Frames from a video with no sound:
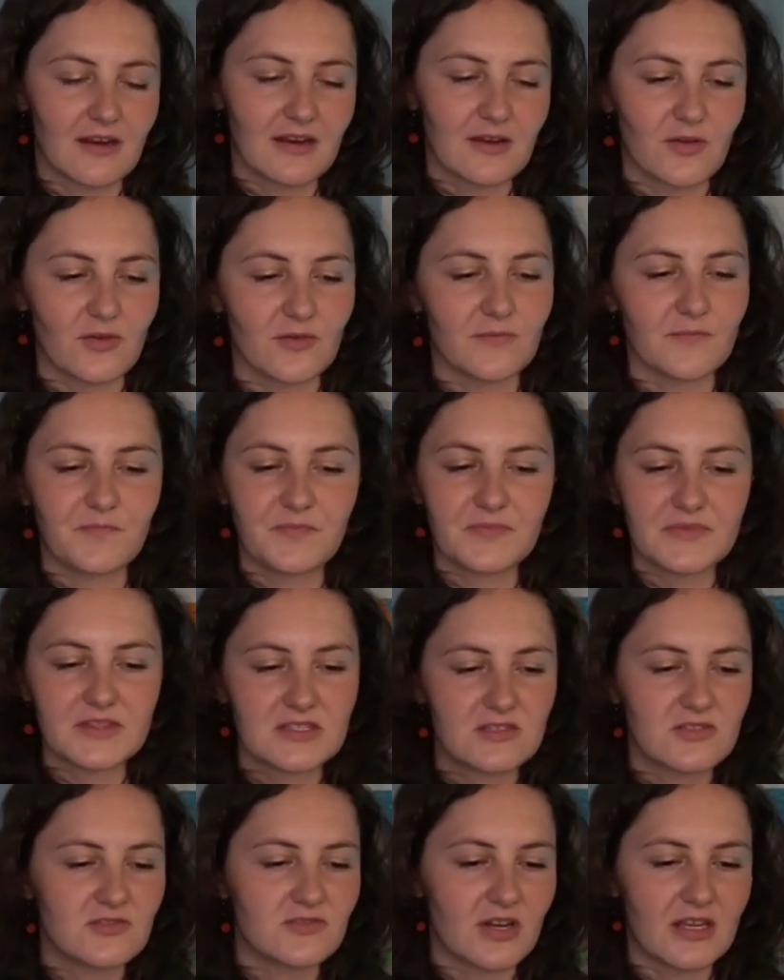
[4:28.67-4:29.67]
I don't
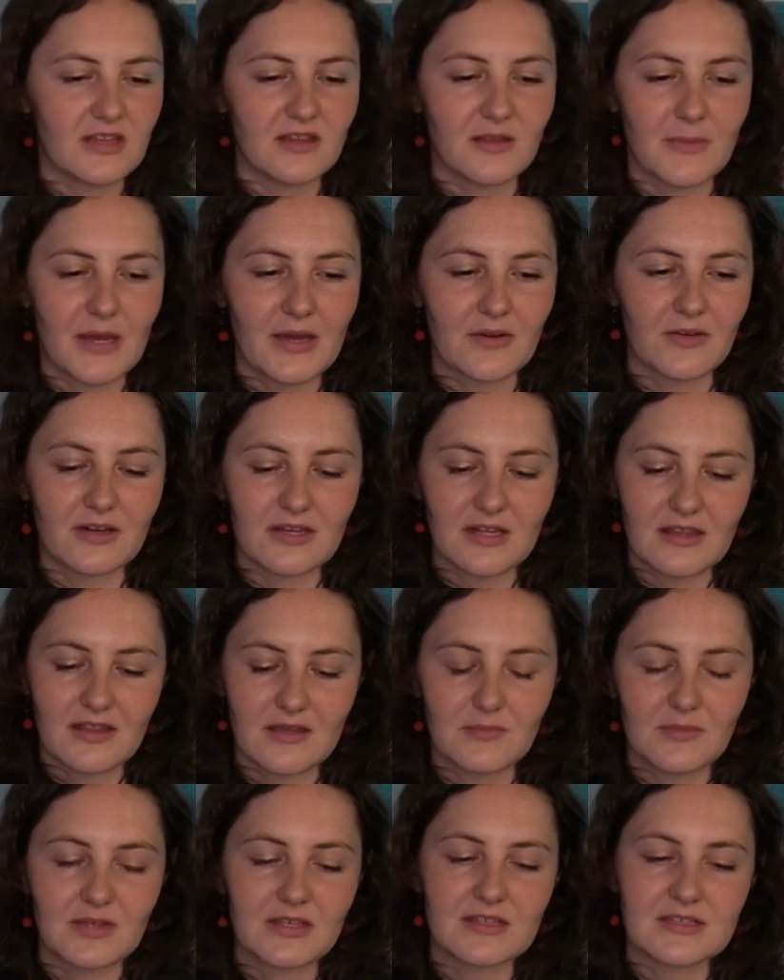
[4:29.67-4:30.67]
strain them out or
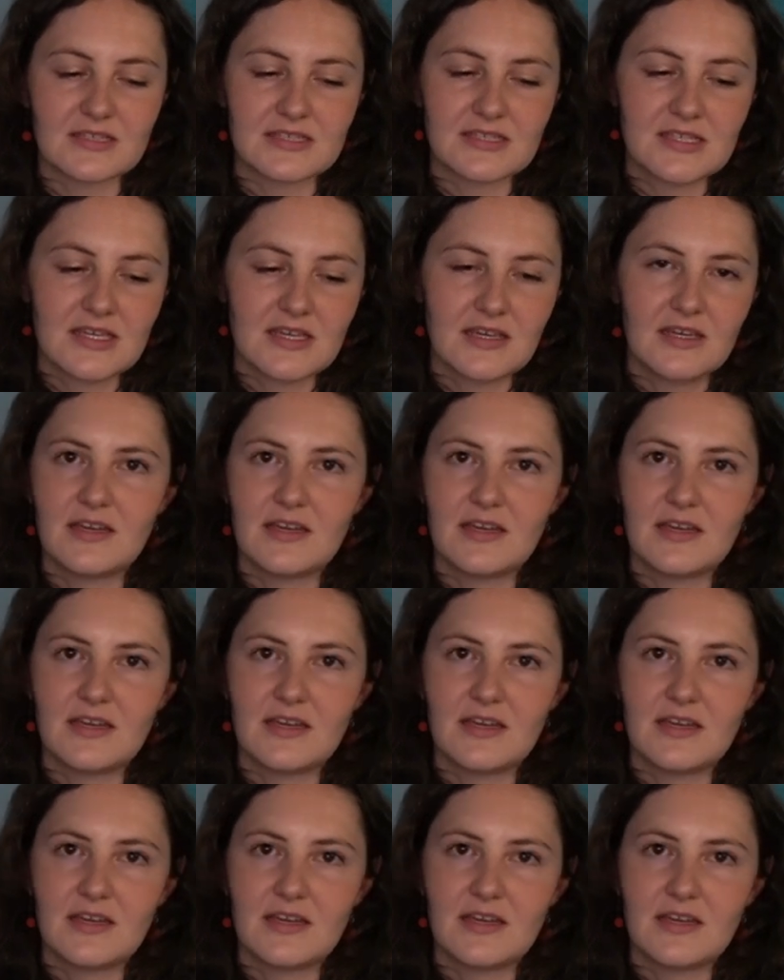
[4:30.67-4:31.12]
anything because